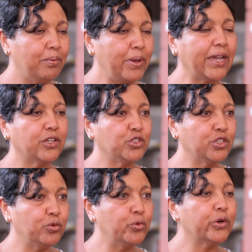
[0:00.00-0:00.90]

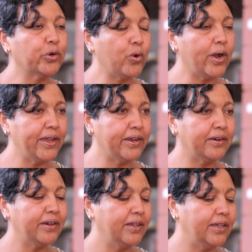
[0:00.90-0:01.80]
packaging we require.